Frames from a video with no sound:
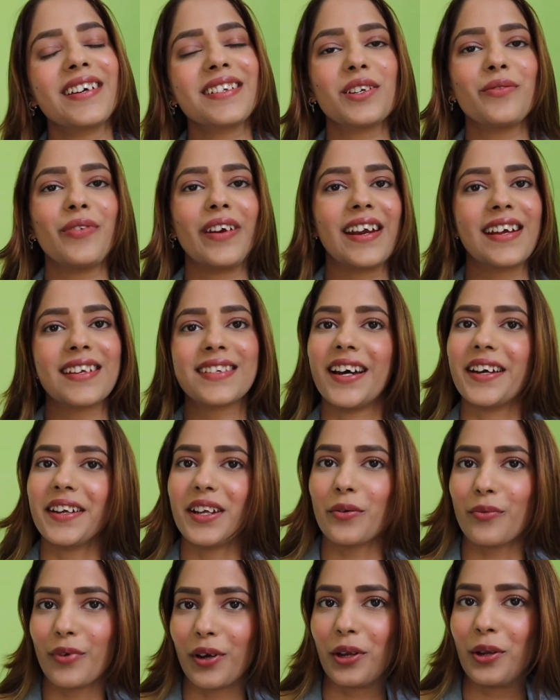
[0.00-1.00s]
is a very
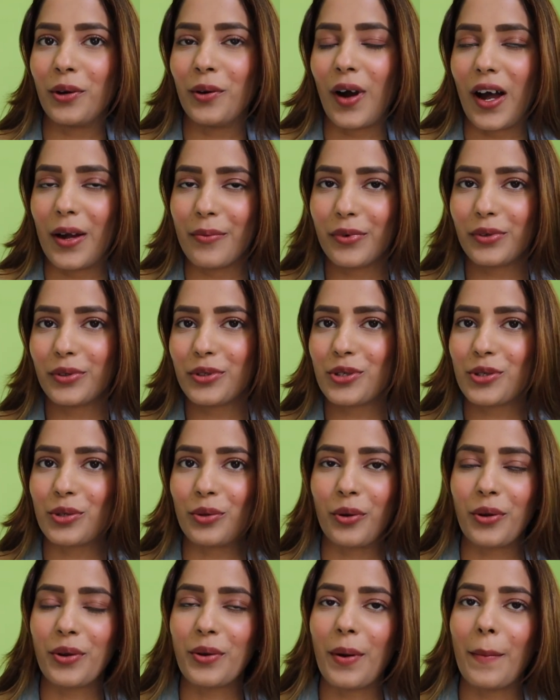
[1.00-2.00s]
exciting video. I'm going to show
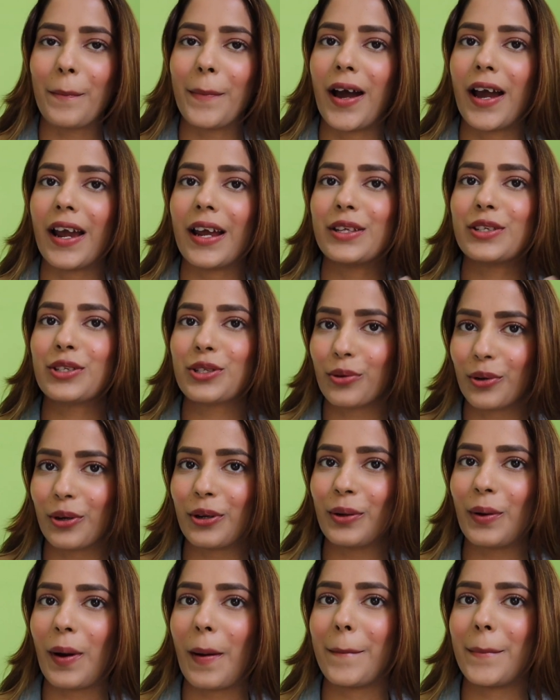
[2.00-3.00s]
you my
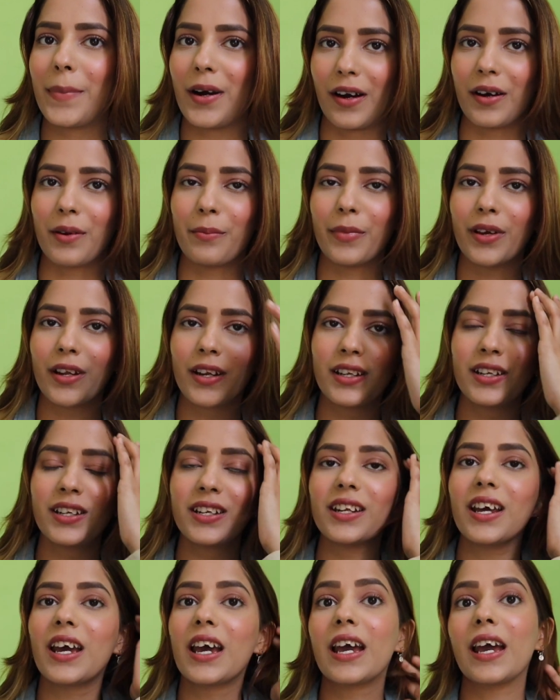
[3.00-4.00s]
studio apartment
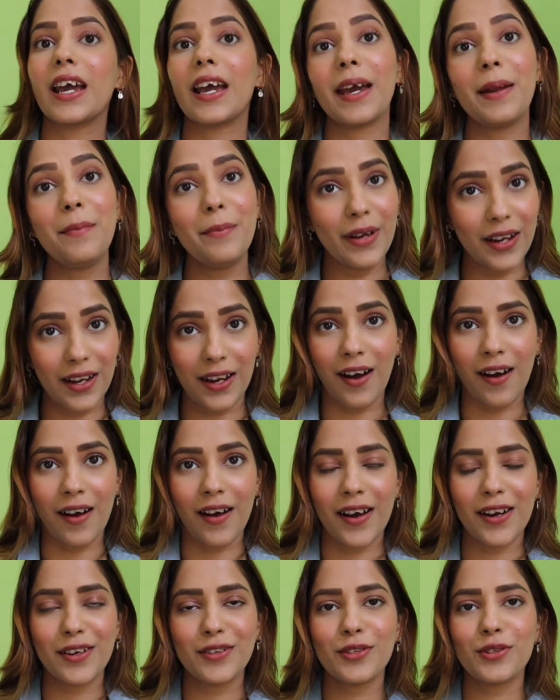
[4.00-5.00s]
in Milan.